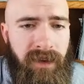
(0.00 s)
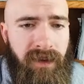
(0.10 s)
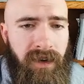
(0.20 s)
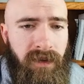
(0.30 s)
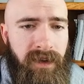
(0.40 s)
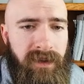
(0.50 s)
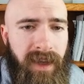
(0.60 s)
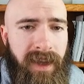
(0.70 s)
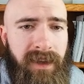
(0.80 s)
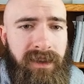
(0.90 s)
There is
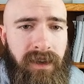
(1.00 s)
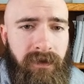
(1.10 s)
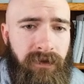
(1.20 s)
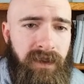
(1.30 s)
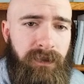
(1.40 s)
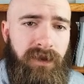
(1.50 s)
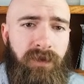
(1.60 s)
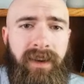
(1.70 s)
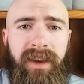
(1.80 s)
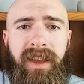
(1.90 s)
a difference
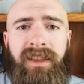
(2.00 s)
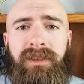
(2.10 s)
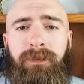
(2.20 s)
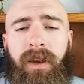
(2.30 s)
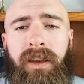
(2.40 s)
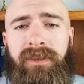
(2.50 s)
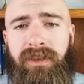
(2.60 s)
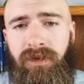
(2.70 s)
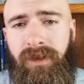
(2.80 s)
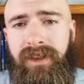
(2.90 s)
between
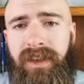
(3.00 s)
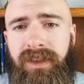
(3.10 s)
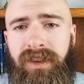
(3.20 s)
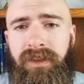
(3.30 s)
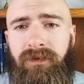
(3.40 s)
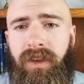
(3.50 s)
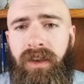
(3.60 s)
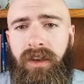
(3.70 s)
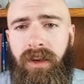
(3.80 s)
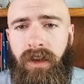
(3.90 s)
expository teaching,
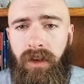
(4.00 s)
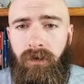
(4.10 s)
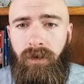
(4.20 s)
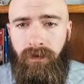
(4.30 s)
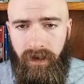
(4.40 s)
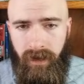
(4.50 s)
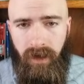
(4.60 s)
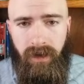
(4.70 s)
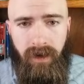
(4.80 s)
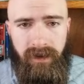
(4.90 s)
revealing
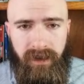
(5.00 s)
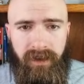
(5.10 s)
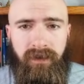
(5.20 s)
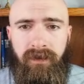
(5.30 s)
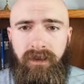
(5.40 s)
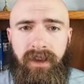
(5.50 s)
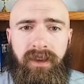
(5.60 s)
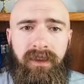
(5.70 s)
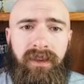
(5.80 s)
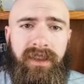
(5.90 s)
a context
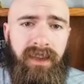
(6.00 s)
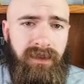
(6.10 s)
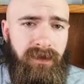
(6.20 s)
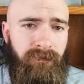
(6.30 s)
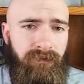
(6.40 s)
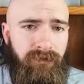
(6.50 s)
in the text,